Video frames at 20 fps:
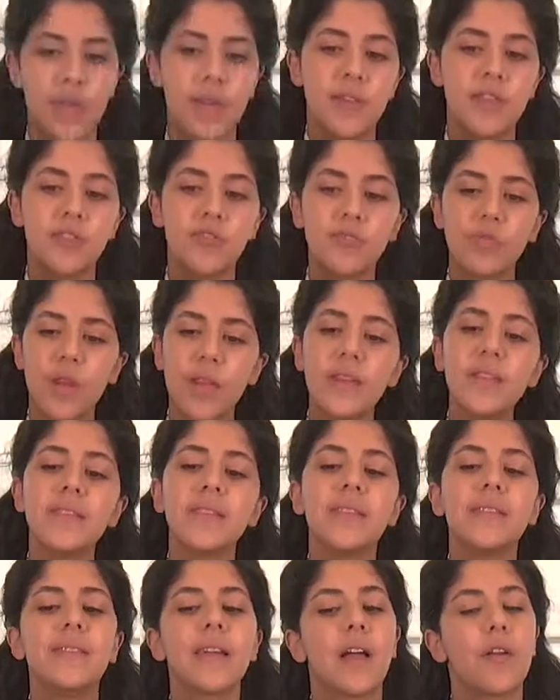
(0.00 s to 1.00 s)
Stress
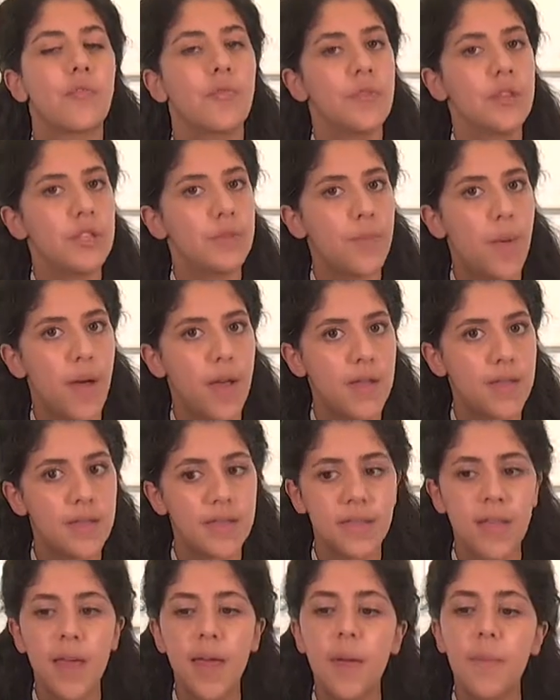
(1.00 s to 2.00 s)
is our
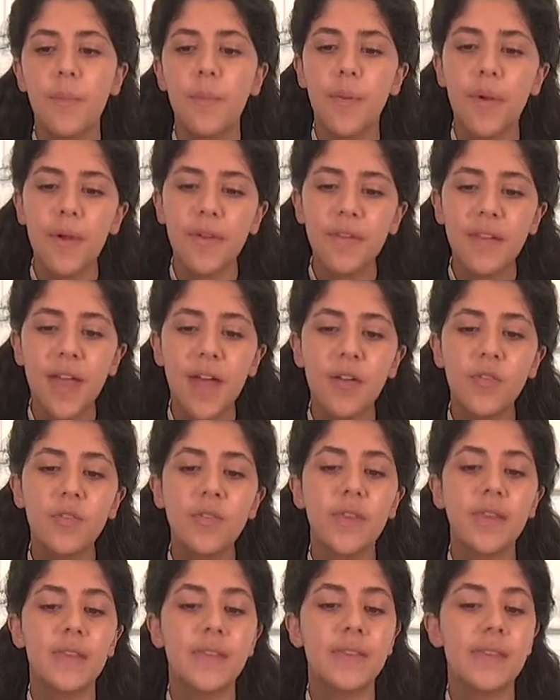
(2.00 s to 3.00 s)
response. Burnout
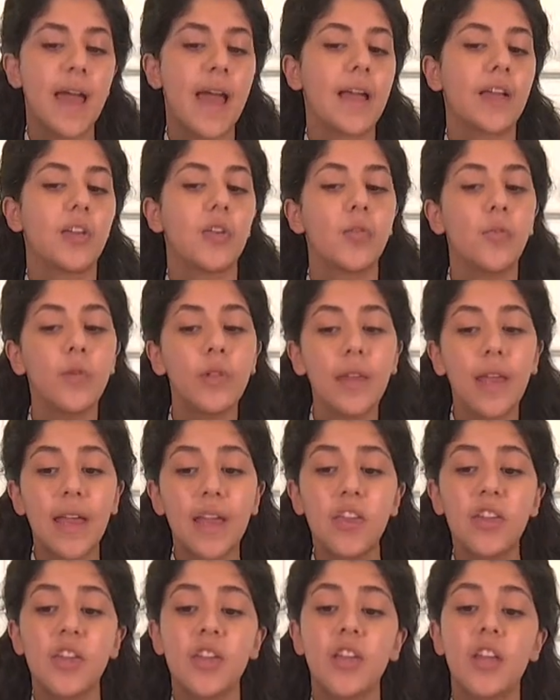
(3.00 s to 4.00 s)
is the
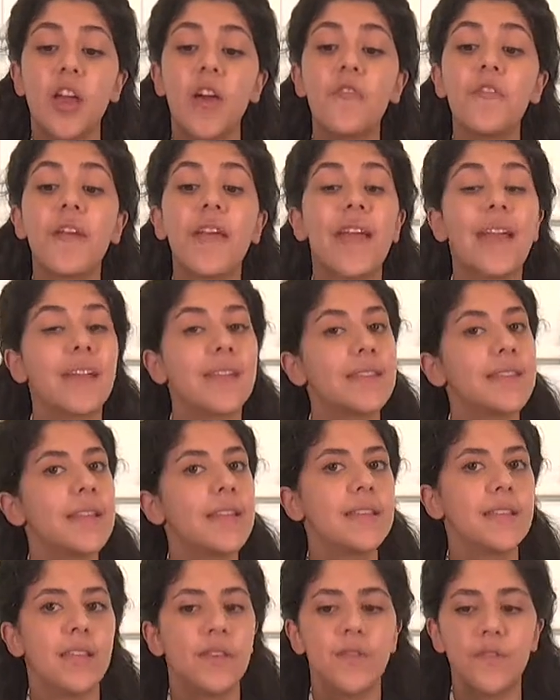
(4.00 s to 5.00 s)
accumulation of
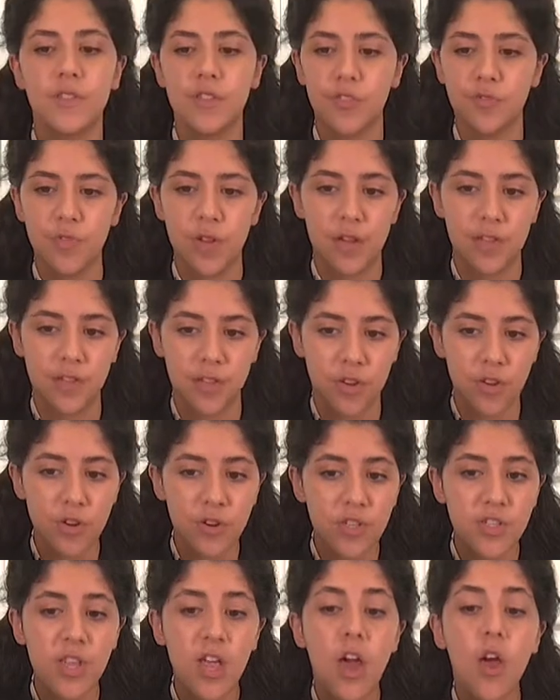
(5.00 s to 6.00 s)
excessive
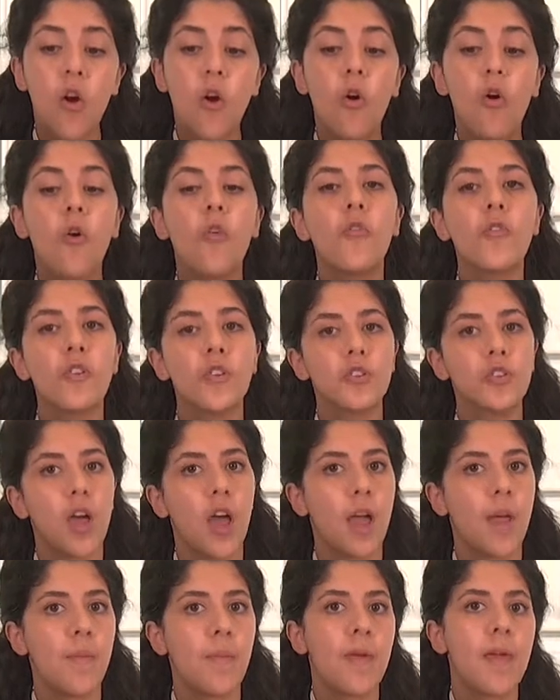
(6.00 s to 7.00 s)
stressors over
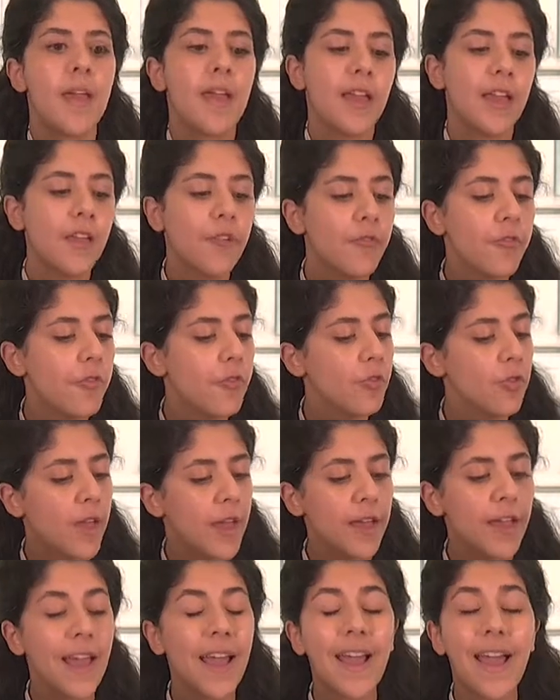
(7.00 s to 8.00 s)
time. If you
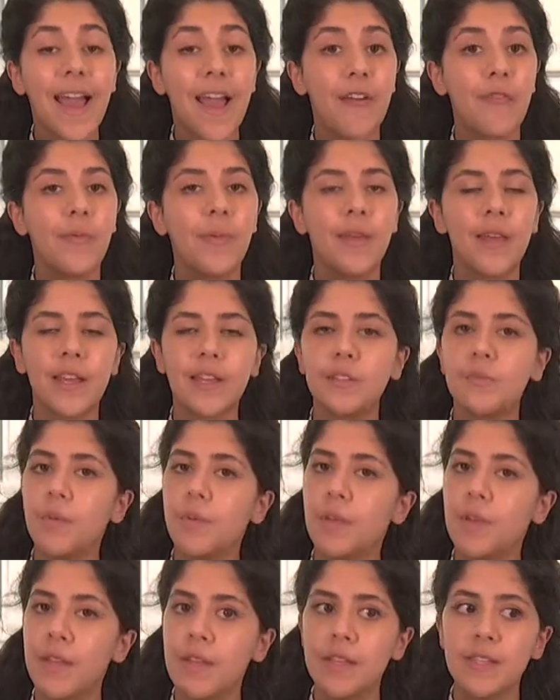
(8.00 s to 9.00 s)
like have been
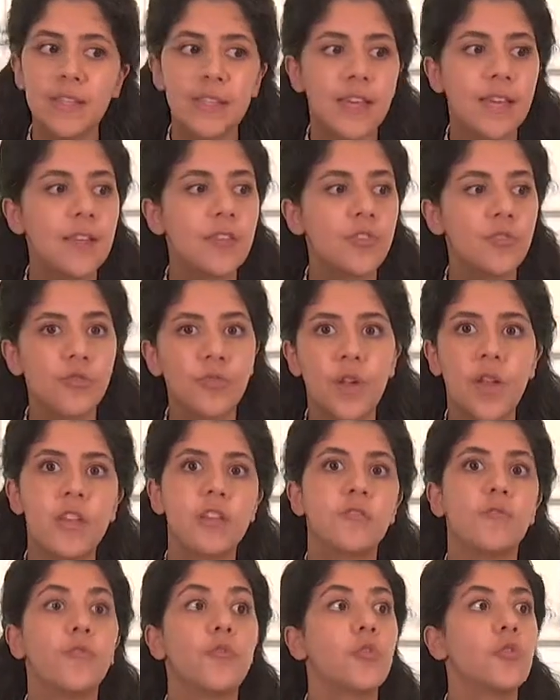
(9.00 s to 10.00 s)
experiencing
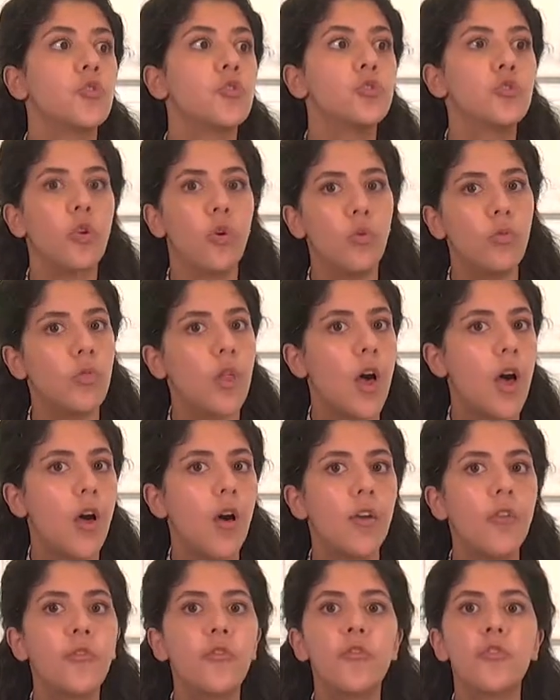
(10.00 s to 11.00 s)
stress for so
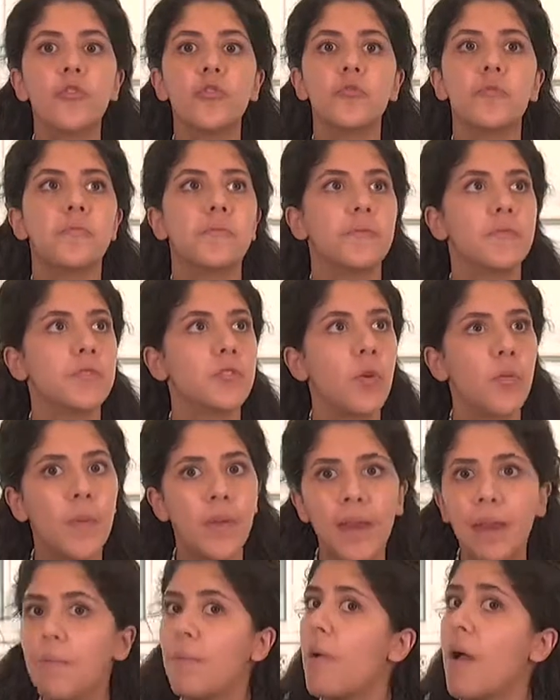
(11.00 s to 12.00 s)
long, for so
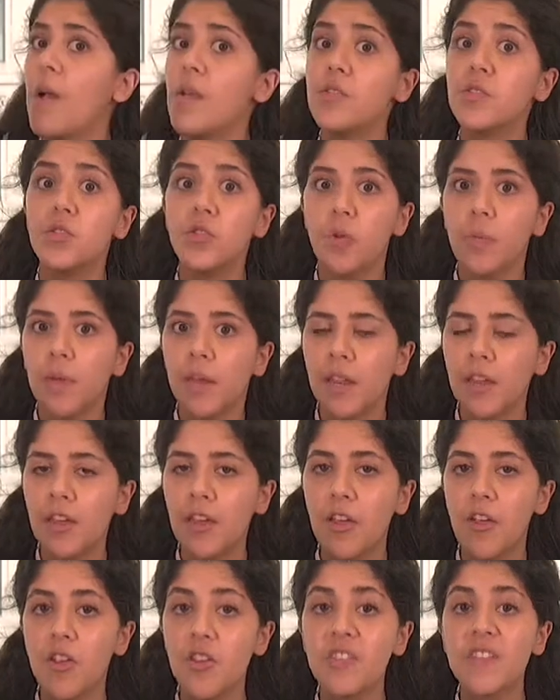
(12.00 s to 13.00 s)
many months, so many
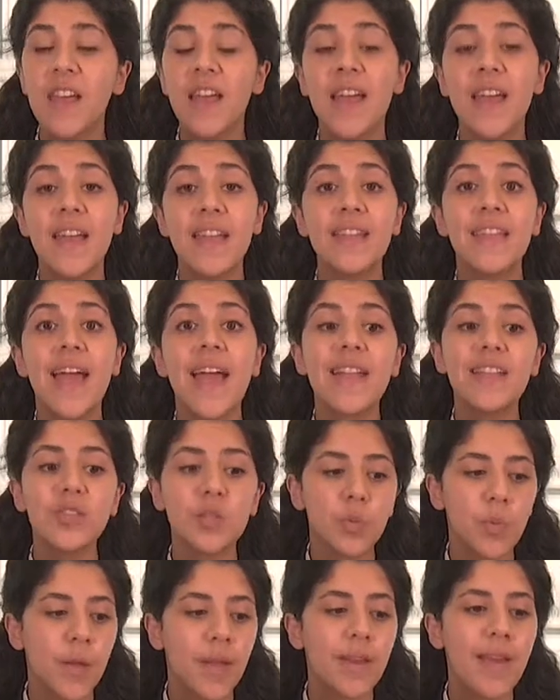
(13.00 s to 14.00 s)
years,
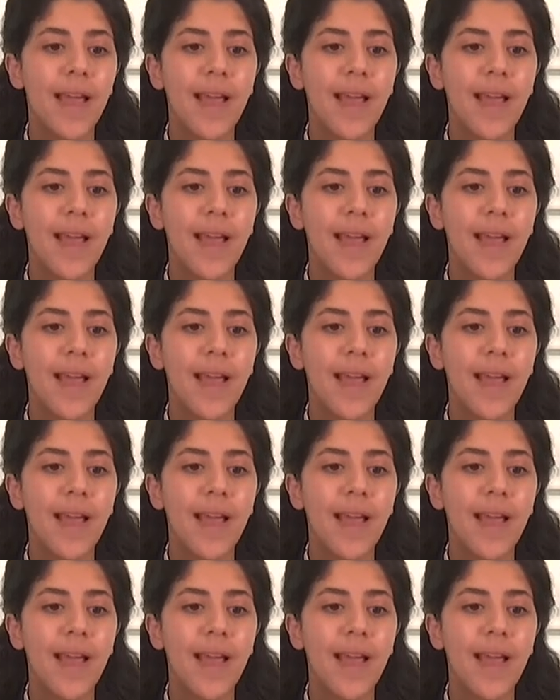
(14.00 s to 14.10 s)
that's when